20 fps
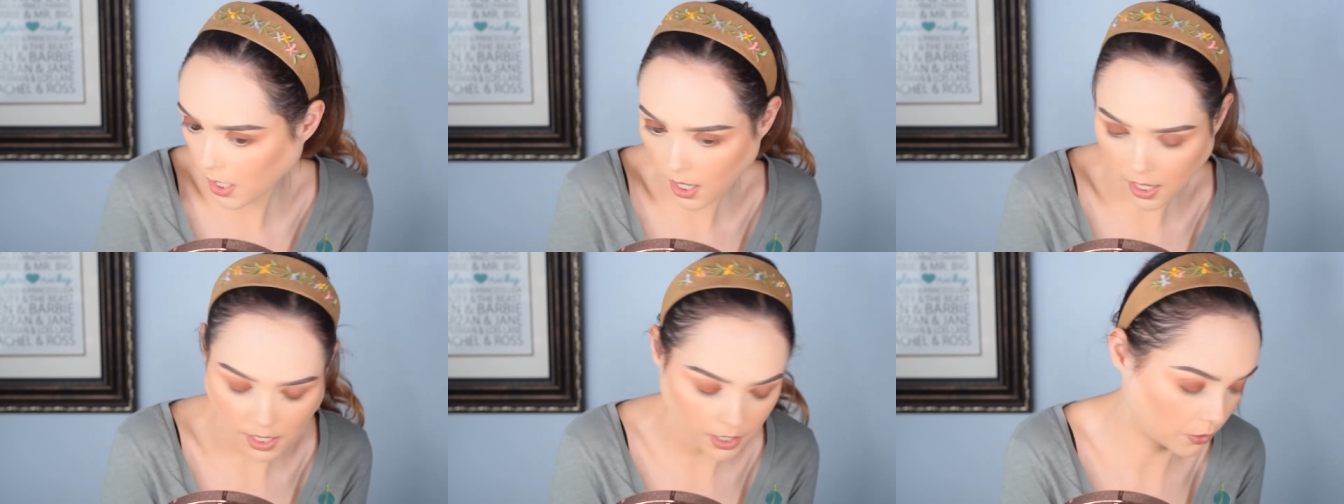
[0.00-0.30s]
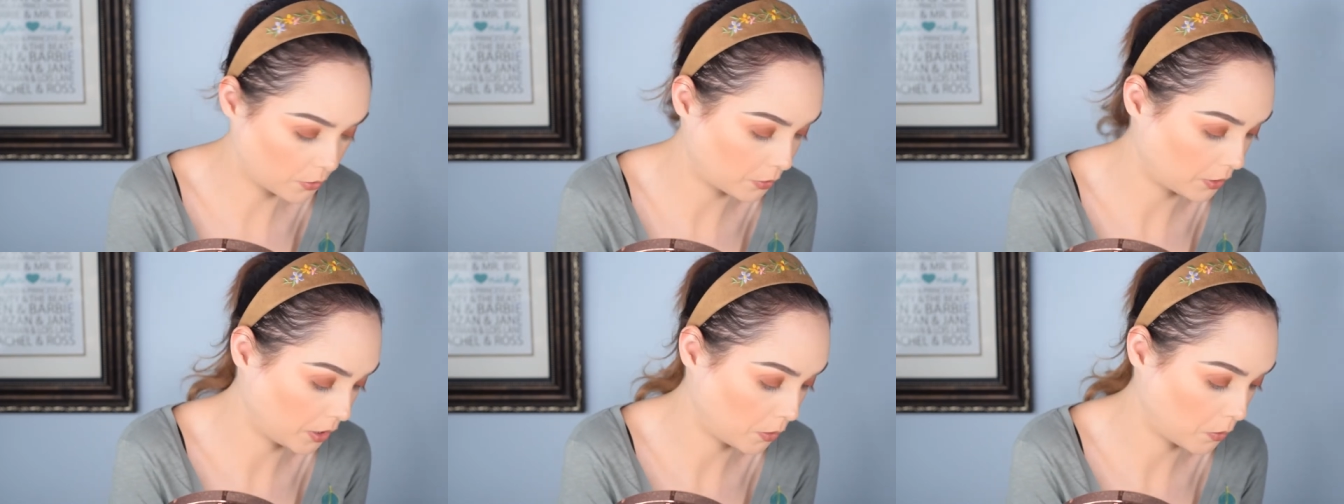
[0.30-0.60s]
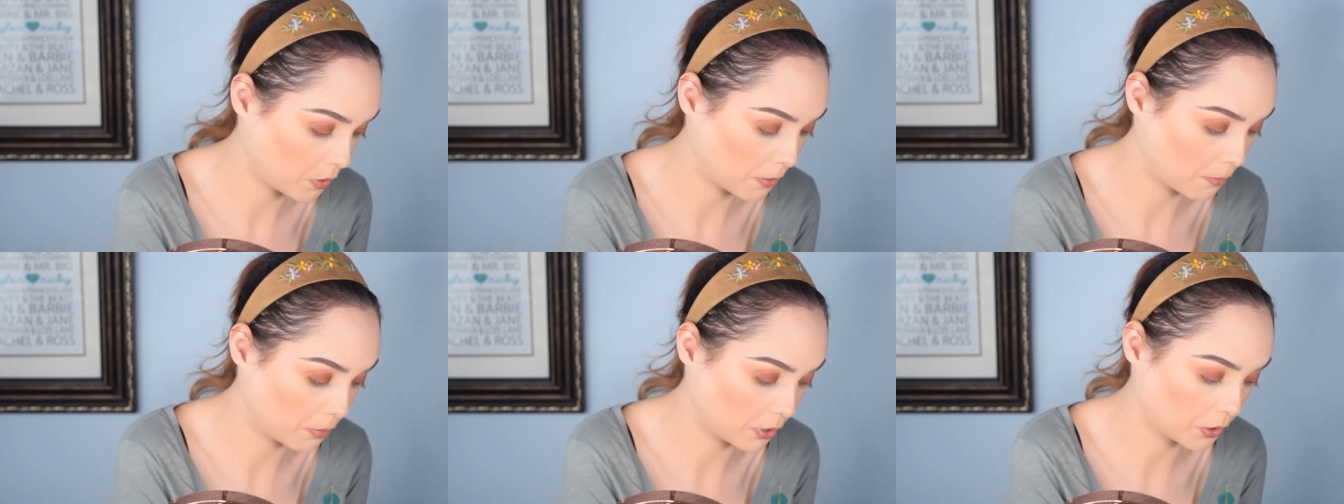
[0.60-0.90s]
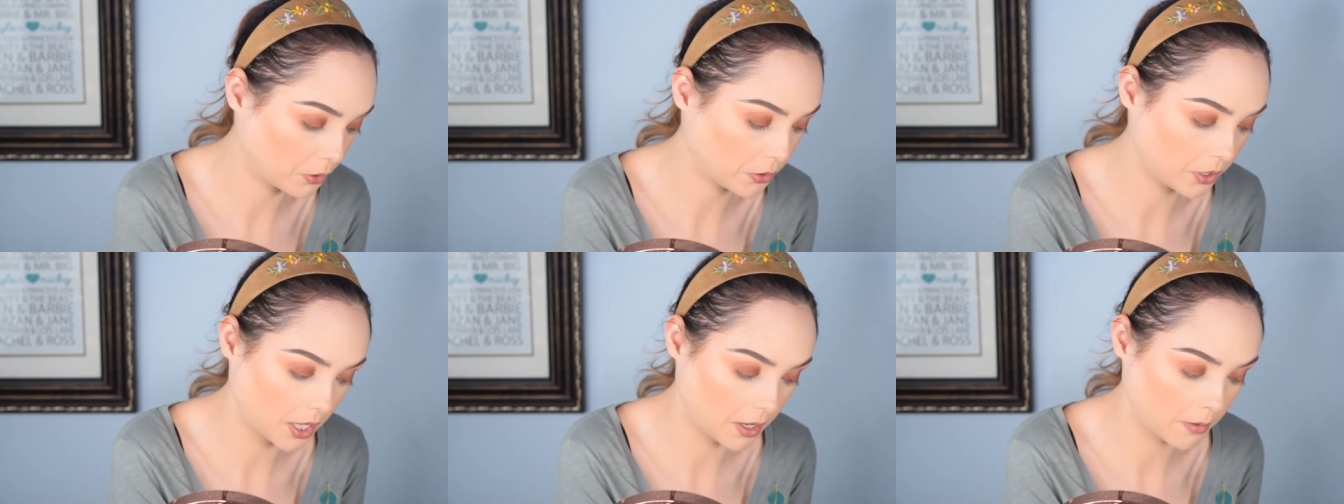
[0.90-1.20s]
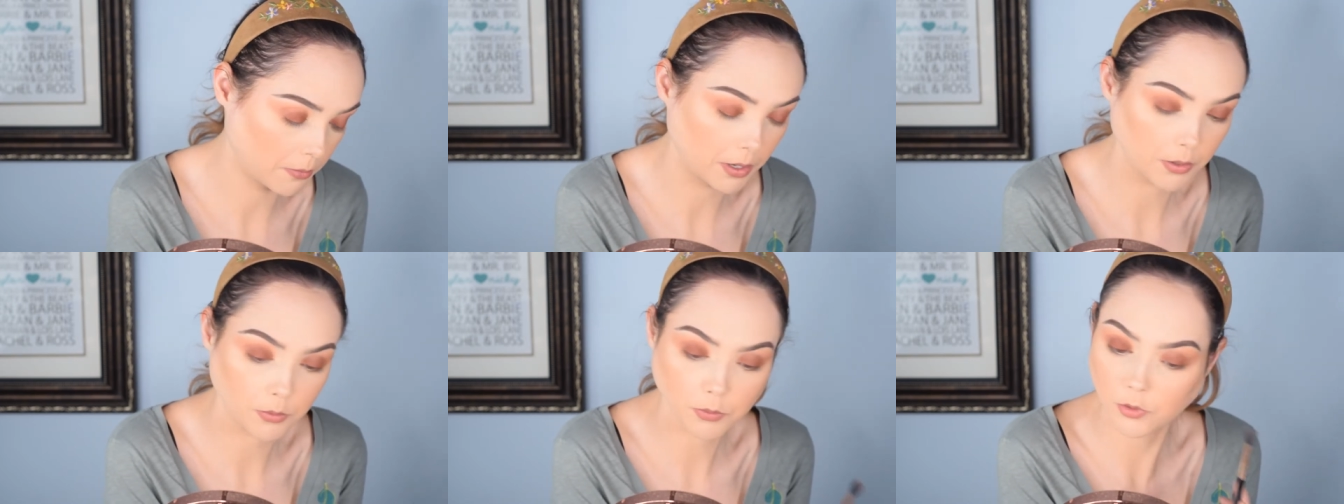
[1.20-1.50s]
I don't really want to burn
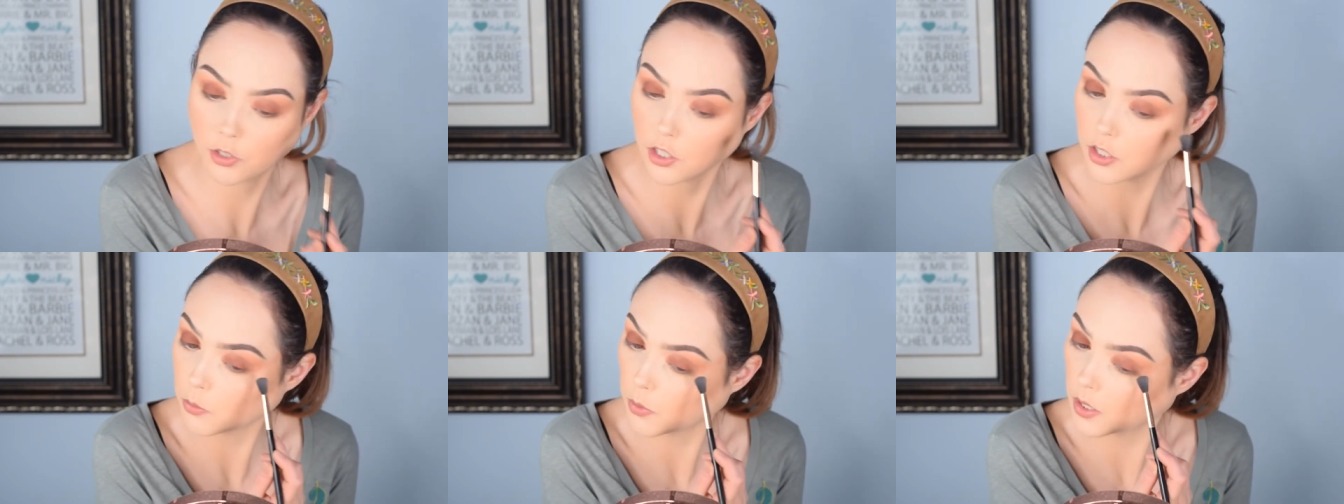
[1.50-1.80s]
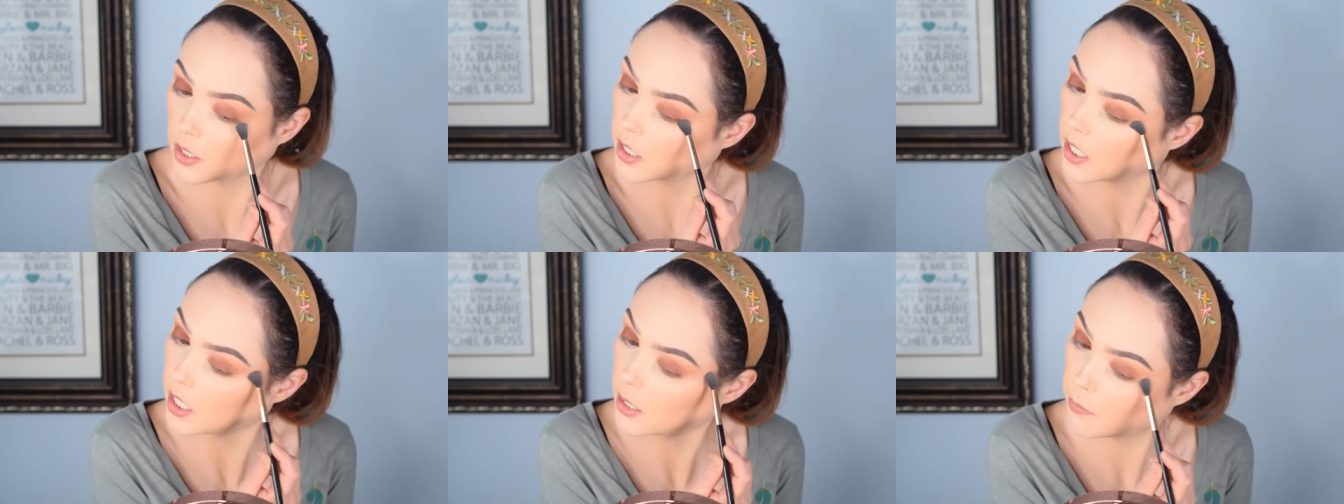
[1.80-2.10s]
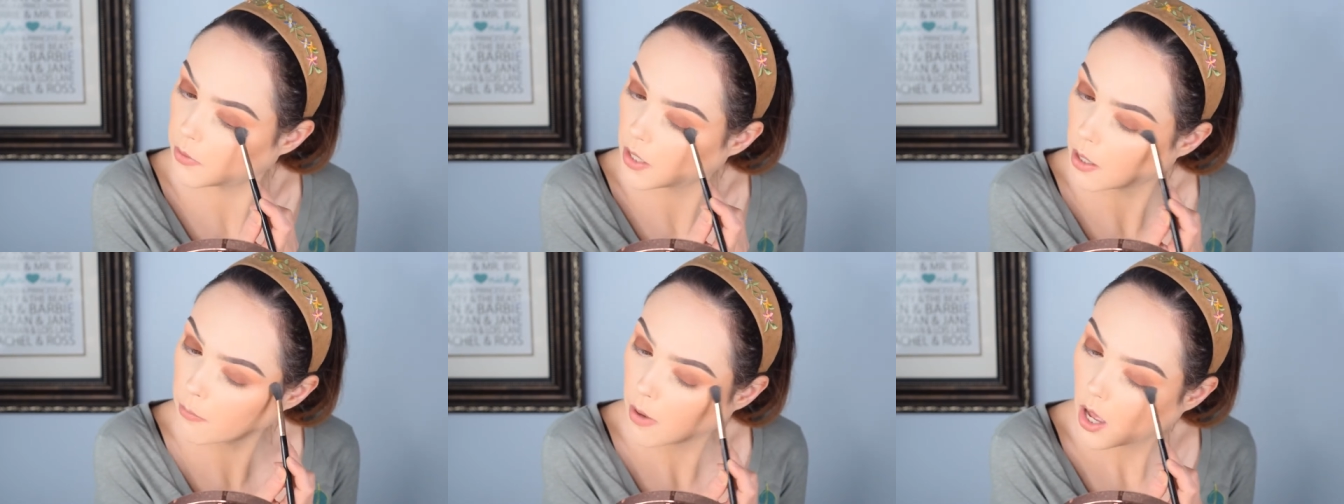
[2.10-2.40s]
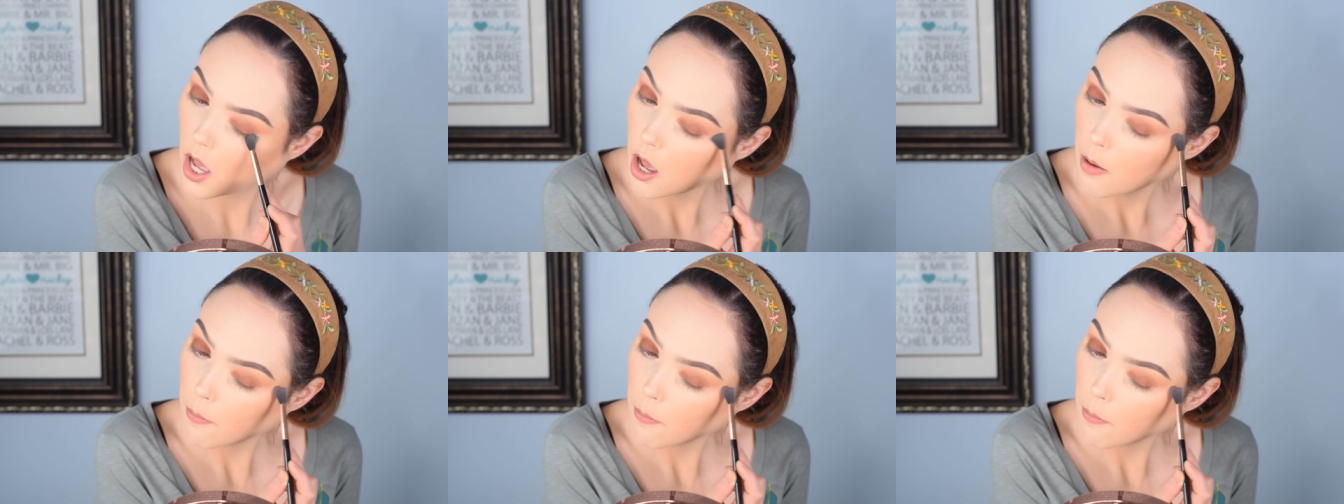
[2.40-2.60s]
them. I just want to keep them.